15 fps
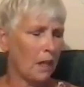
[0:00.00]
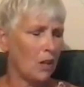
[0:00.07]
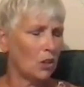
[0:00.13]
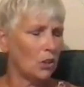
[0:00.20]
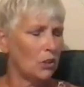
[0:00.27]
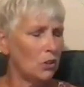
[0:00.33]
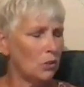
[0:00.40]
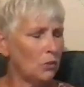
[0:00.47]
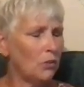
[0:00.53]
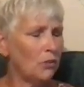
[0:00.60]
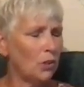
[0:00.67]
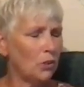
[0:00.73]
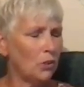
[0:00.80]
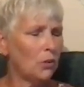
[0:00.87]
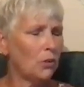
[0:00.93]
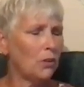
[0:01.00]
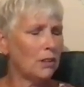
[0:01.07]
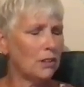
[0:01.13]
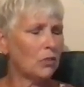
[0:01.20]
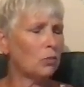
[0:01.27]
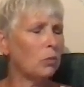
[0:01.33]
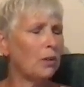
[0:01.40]
You knew
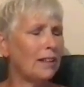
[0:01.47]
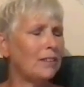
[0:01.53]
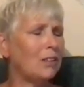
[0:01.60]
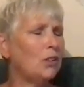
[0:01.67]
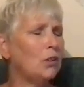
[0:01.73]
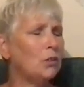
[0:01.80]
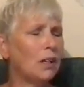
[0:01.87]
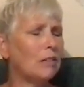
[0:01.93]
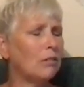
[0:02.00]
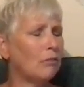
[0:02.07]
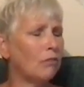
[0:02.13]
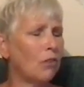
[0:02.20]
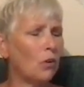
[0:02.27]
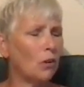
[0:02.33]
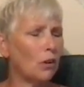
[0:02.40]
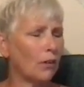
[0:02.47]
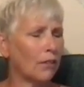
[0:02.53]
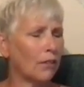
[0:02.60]
this when you come forth.